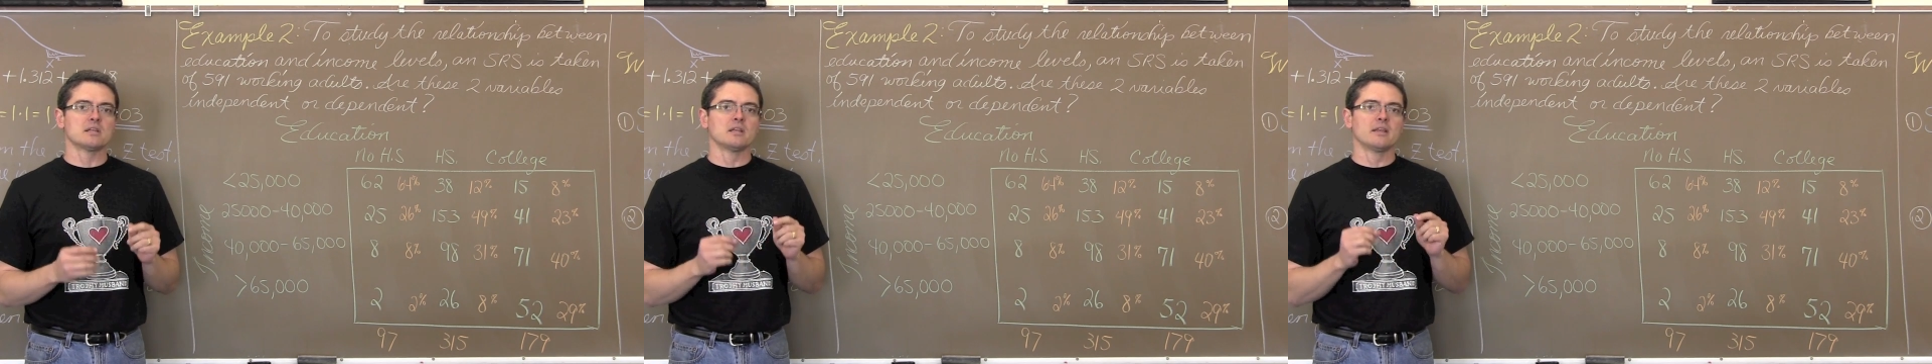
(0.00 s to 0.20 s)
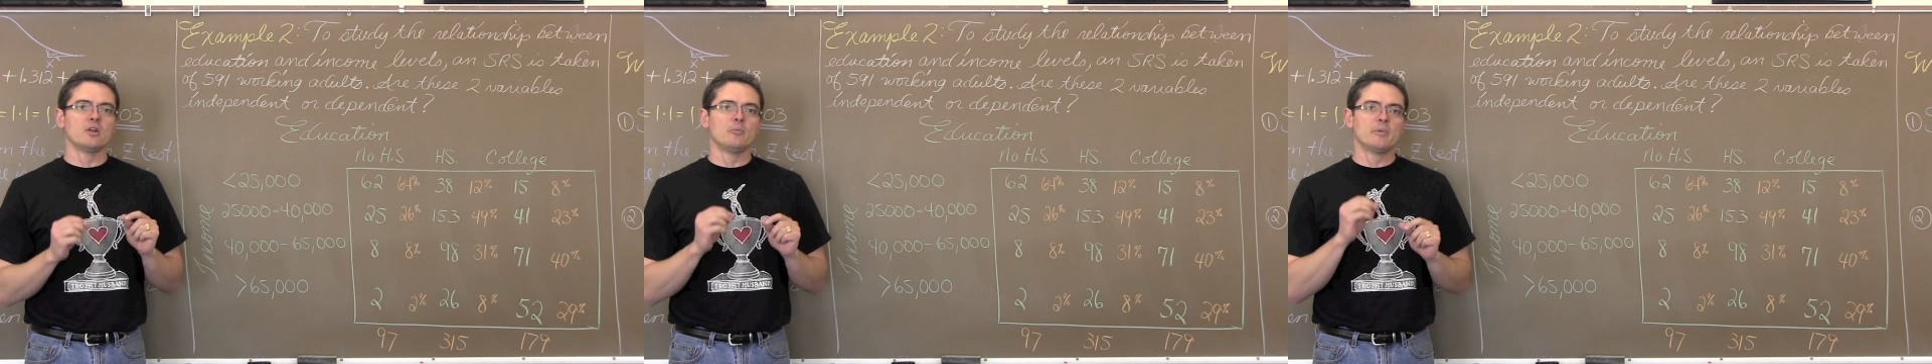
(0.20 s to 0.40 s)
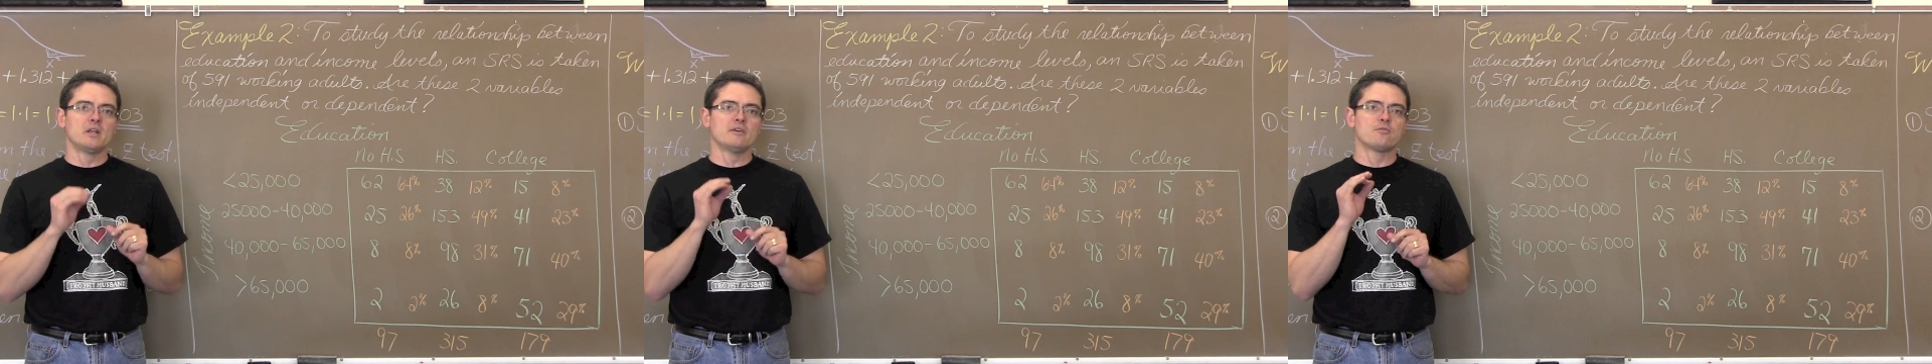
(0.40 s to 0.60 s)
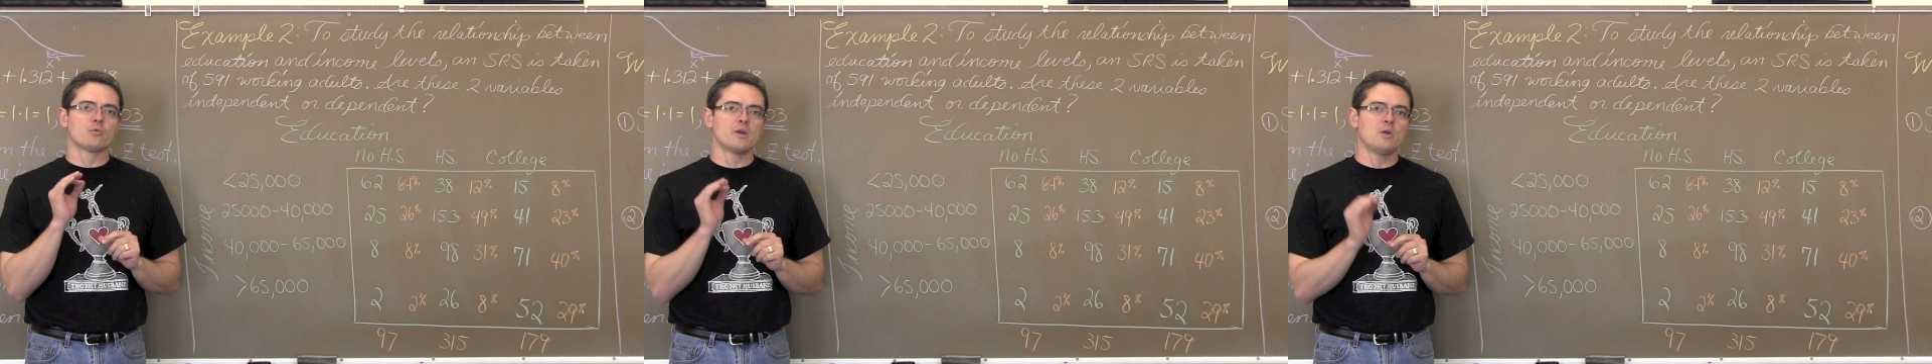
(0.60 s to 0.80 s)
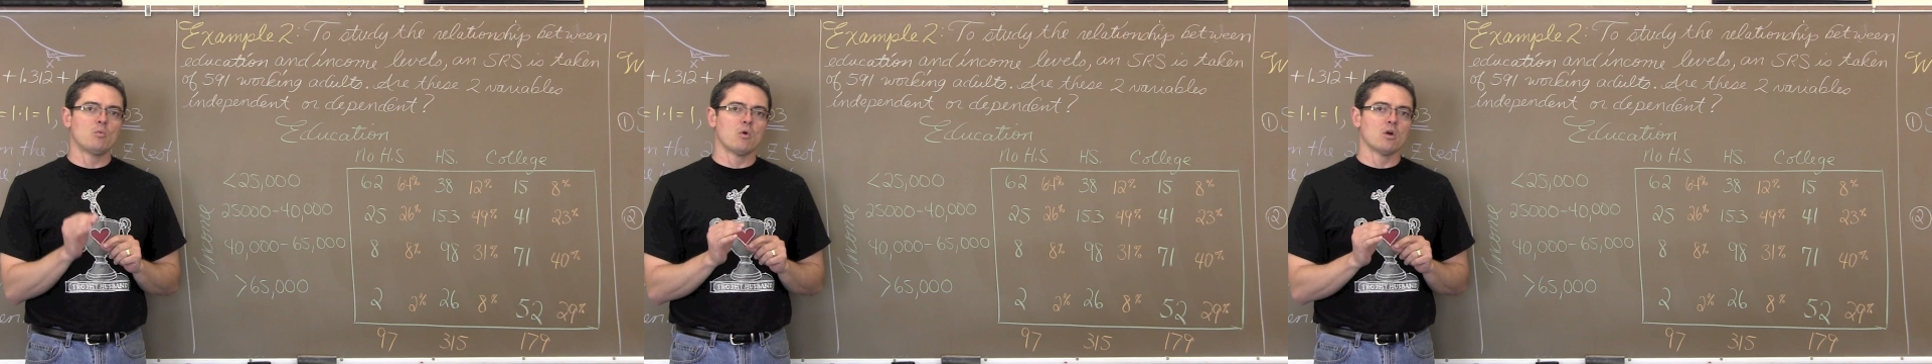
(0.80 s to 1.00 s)
a little bit of
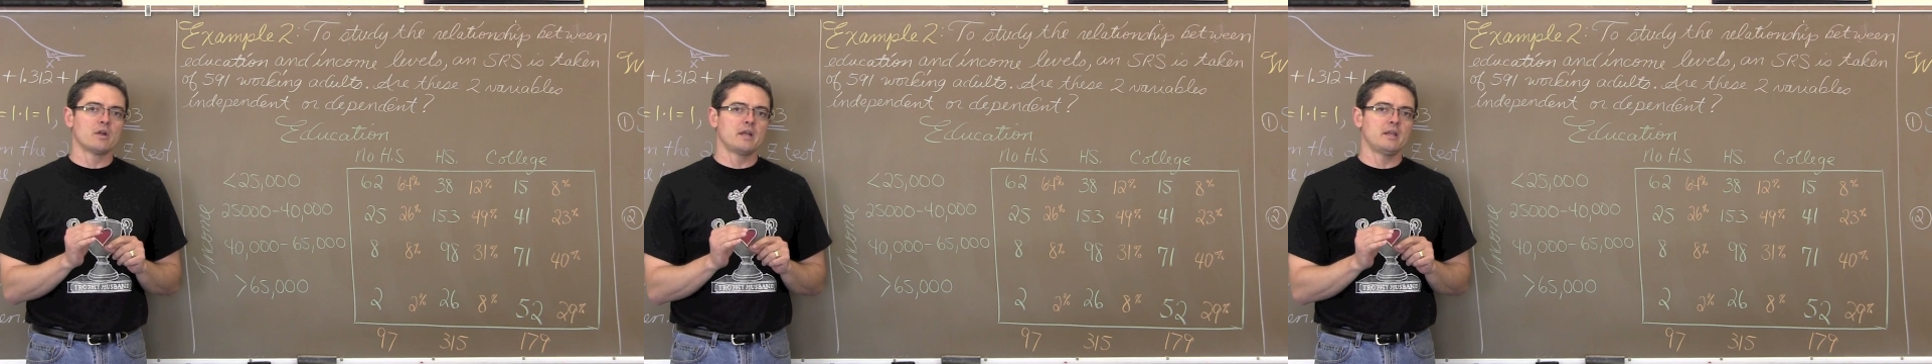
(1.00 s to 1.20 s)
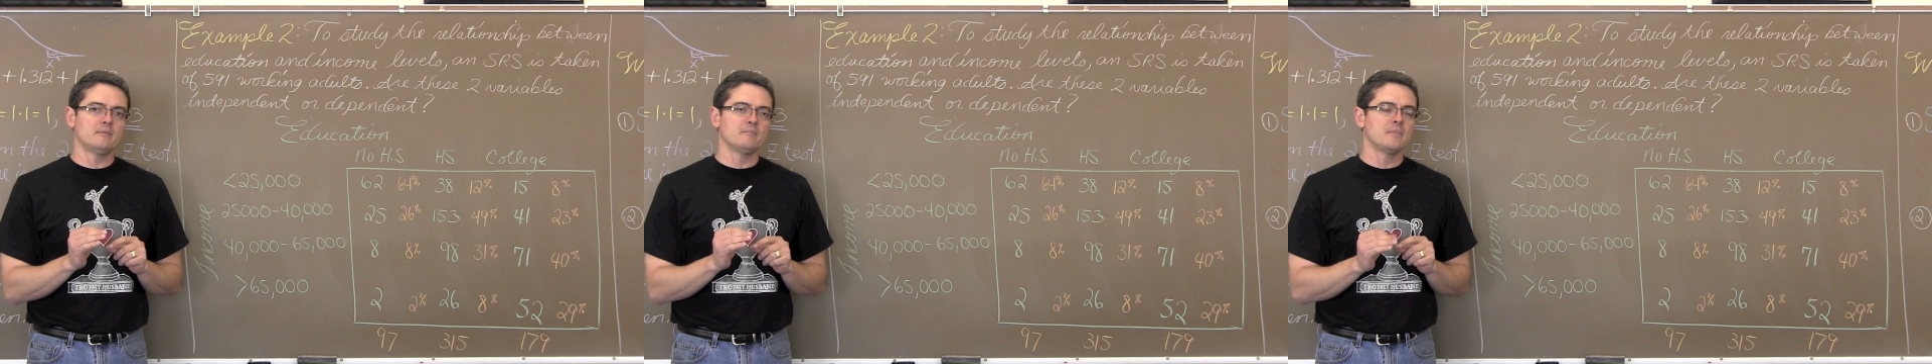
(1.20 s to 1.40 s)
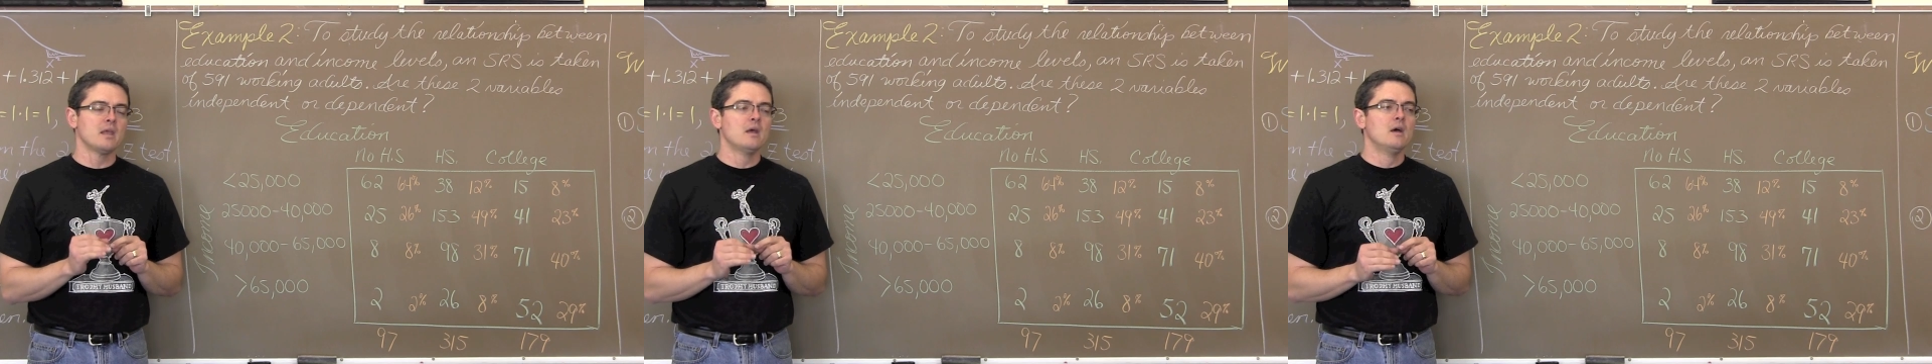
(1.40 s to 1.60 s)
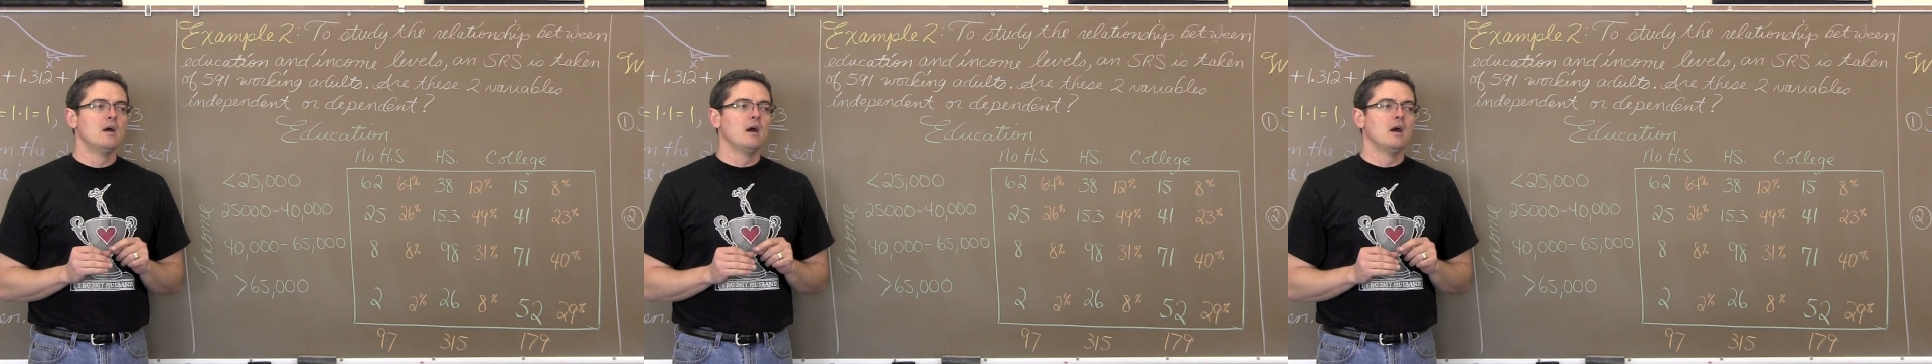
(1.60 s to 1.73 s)
rewording